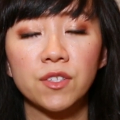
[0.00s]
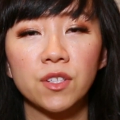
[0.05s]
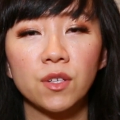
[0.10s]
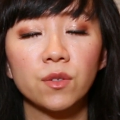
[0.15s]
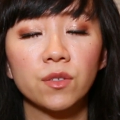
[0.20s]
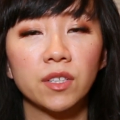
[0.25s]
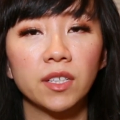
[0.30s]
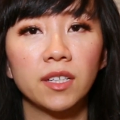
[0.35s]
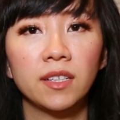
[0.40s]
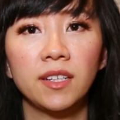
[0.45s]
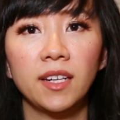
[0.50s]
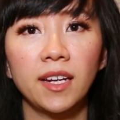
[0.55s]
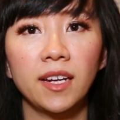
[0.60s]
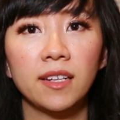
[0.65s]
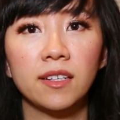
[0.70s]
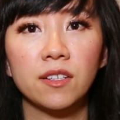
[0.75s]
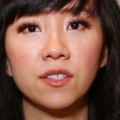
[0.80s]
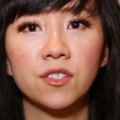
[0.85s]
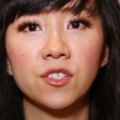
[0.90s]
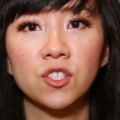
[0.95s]
so good
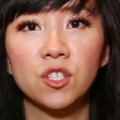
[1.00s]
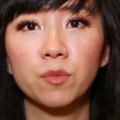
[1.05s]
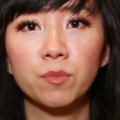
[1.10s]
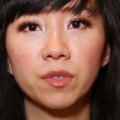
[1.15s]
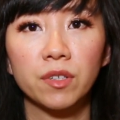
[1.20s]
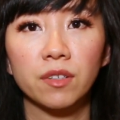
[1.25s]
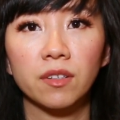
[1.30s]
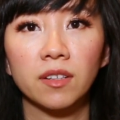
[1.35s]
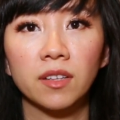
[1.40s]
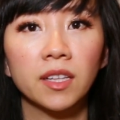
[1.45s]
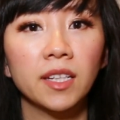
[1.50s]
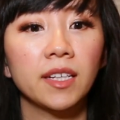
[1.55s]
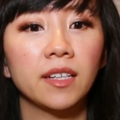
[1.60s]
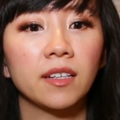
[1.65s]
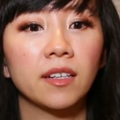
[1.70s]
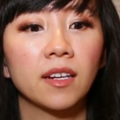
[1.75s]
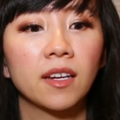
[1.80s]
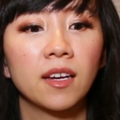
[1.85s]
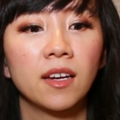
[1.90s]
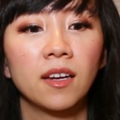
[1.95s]
and it's super
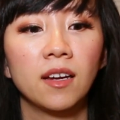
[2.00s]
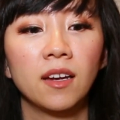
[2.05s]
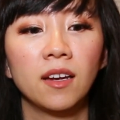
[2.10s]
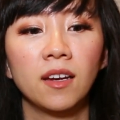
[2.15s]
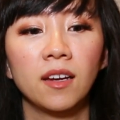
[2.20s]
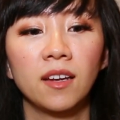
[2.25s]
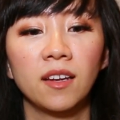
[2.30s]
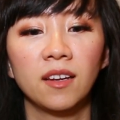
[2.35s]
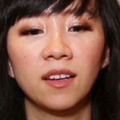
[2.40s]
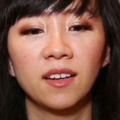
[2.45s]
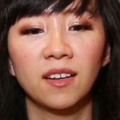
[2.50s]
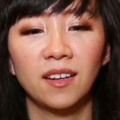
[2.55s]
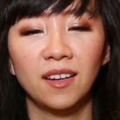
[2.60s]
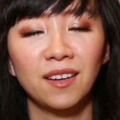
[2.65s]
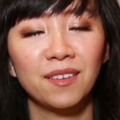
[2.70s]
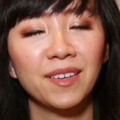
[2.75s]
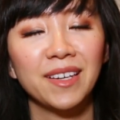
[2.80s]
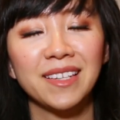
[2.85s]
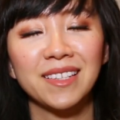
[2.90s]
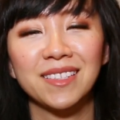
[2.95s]
clean.
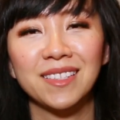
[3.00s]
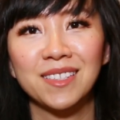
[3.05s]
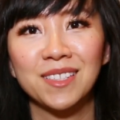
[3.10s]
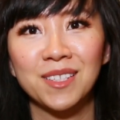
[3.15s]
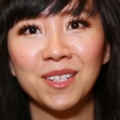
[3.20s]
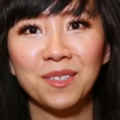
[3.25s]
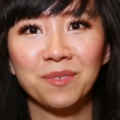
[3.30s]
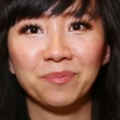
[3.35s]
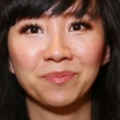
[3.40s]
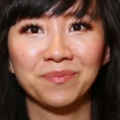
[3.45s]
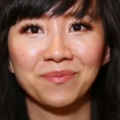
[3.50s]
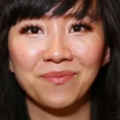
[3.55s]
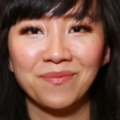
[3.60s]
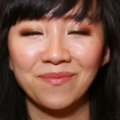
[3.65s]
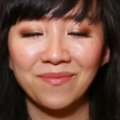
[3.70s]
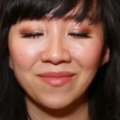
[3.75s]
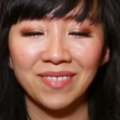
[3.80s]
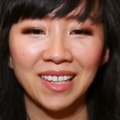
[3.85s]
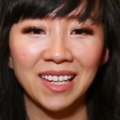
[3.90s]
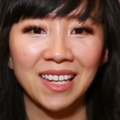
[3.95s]
Alright, so
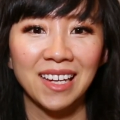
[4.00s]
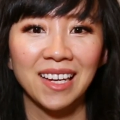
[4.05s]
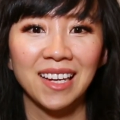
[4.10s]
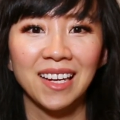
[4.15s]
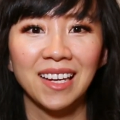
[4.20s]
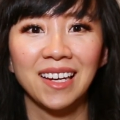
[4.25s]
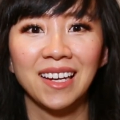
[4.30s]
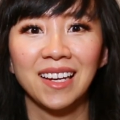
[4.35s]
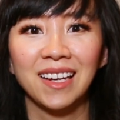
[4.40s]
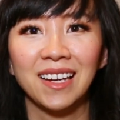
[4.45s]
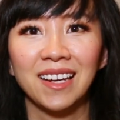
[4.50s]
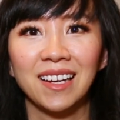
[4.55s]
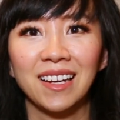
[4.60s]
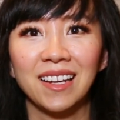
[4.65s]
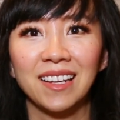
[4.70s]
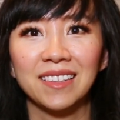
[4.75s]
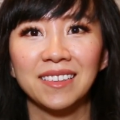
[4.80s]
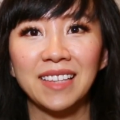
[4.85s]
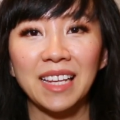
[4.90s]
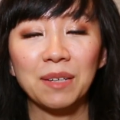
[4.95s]

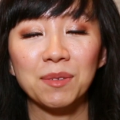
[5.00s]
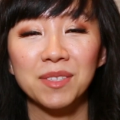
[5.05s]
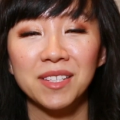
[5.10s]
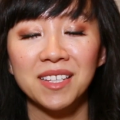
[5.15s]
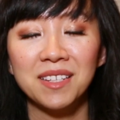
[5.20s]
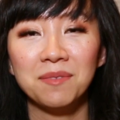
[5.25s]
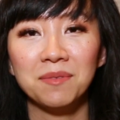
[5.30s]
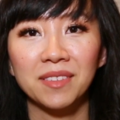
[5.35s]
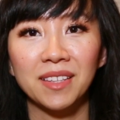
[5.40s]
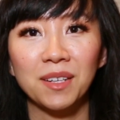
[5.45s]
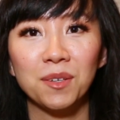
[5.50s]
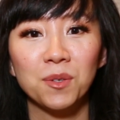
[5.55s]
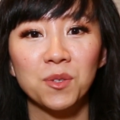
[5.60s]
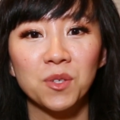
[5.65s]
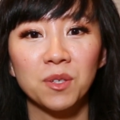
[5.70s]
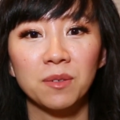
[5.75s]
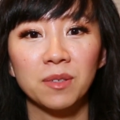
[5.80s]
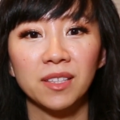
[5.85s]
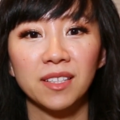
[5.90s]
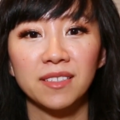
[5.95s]
that was it. Those
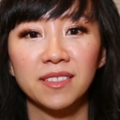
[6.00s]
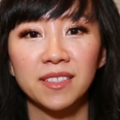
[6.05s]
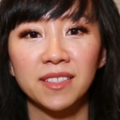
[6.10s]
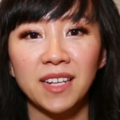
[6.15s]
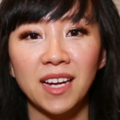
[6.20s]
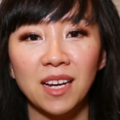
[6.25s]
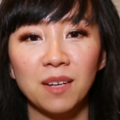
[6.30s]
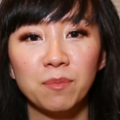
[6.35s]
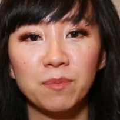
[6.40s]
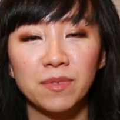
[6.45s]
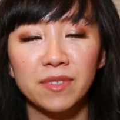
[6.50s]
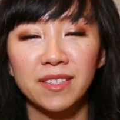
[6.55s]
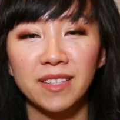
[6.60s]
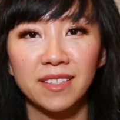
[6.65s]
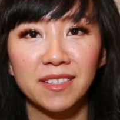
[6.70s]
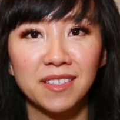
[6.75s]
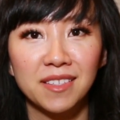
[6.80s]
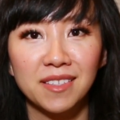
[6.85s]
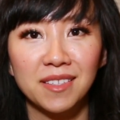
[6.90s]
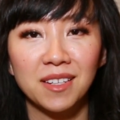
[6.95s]
are the top
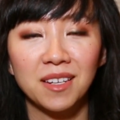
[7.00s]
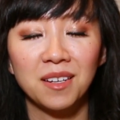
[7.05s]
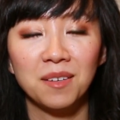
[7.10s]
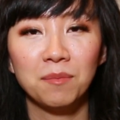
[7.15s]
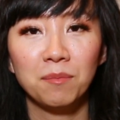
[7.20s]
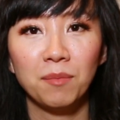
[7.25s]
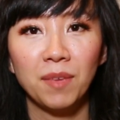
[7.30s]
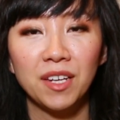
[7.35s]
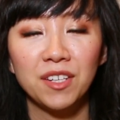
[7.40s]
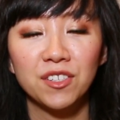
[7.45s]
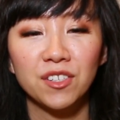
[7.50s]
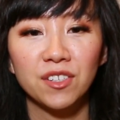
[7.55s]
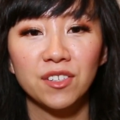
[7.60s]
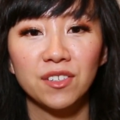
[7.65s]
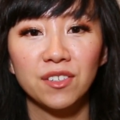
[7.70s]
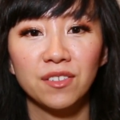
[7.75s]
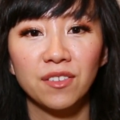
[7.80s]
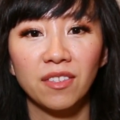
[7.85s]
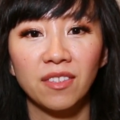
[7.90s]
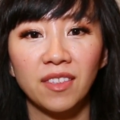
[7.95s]
6
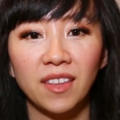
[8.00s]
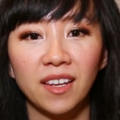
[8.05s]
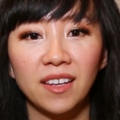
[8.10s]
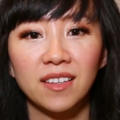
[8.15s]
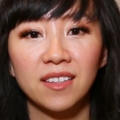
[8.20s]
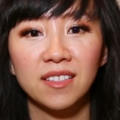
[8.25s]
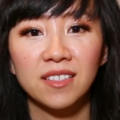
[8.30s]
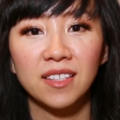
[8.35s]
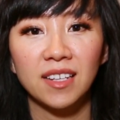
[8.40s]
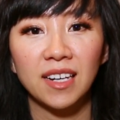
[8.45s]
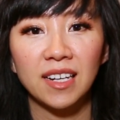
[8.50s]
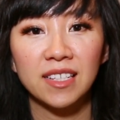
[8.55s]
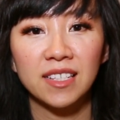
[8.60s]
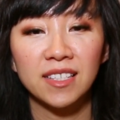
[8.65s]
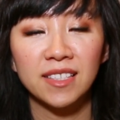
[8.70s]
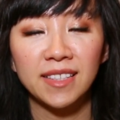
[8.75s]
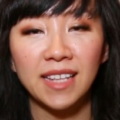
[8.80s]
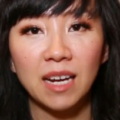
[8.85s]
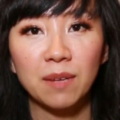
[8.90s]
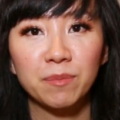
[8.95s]
major things that I
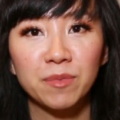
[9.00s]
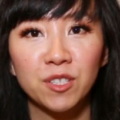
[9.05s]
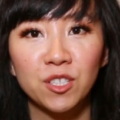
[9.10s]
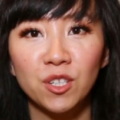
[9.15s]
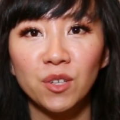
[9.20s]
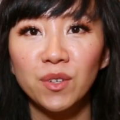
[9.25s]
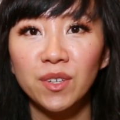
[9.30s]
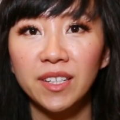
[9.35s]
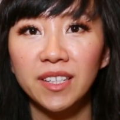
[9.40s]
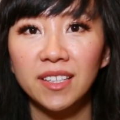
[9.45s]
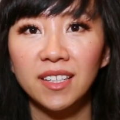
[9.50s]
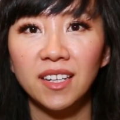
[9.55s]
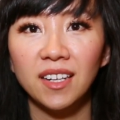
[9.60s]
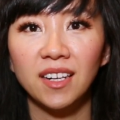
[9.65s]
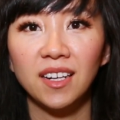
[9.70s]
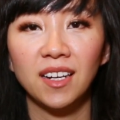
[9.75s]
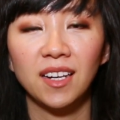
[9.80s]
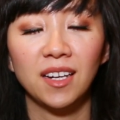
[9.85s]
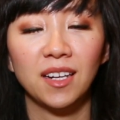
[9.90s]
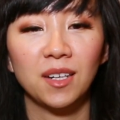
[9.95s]
stopped doing
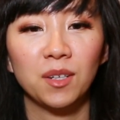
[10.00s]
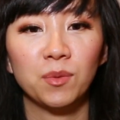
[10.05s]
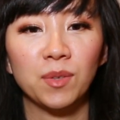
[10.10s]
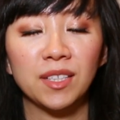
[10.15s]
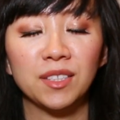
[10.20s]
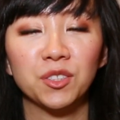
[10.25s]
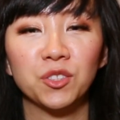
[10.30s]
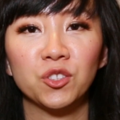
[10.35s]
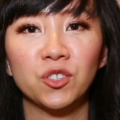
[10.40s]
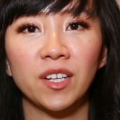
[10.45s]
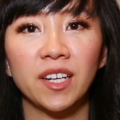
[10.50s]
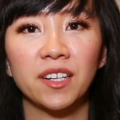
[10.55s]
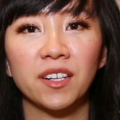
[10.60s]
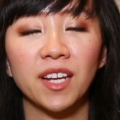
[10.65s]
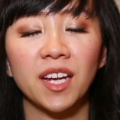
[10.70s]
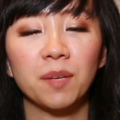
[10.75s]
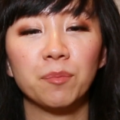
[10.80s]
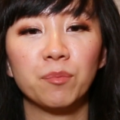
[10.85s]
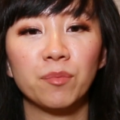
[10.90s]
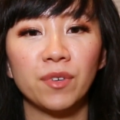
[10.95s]
while trying to
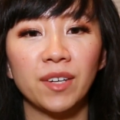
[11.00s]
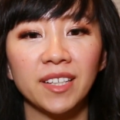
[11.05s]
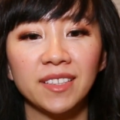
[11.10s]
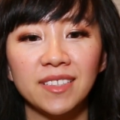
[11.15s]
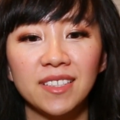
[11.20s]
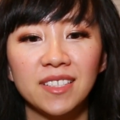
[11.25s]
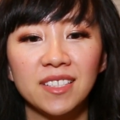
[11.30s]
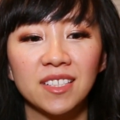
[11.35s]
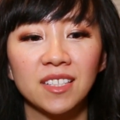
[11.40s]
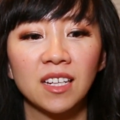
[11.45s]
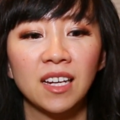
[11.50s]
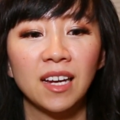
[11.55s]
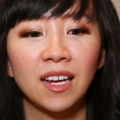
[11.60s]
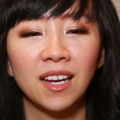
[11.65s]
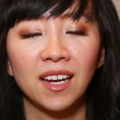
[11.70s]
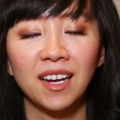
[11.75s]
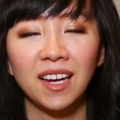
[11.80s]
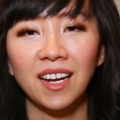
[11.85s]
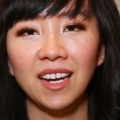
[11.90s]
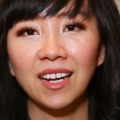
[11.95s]
get pregnant.
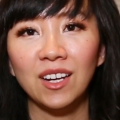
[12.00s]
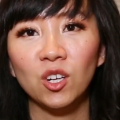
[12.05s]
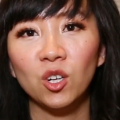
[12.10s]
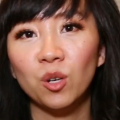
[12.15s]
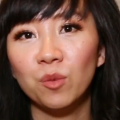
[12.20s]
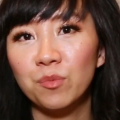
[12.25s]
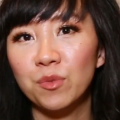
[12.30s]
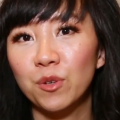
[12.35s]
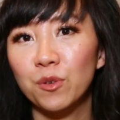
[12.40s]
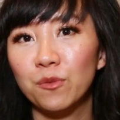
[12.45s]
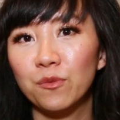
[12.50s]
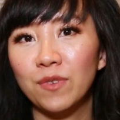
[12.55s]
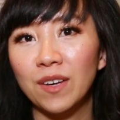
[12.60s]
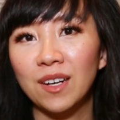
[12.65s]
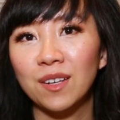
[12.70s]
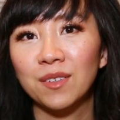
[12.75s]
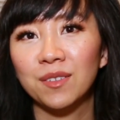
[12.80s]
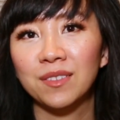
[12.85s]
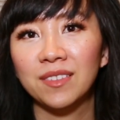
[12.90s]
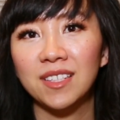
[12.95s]
I hope you
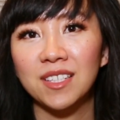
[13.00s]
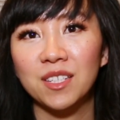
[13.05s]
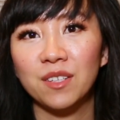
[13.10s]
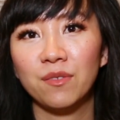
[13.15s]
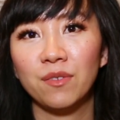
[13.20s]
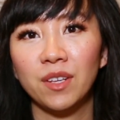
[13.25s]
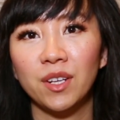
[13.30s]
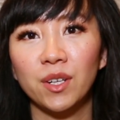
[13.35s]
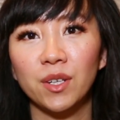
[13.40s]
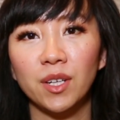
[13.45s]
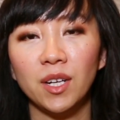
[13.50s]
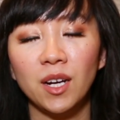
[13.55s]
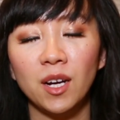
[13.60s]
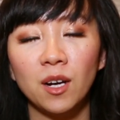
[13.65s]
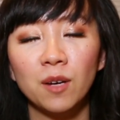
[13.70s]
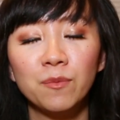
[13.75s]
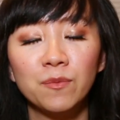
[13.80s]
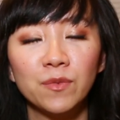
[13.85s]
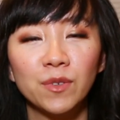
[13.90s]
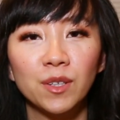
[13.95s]
found this video
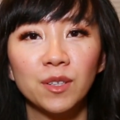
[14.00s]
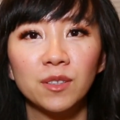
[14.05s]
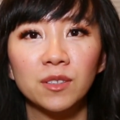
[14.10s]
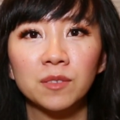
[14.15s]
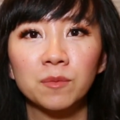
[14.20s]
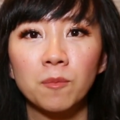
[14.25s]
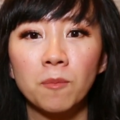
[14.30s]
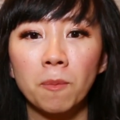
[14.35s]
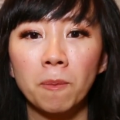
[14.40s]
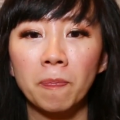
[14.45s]
helpful,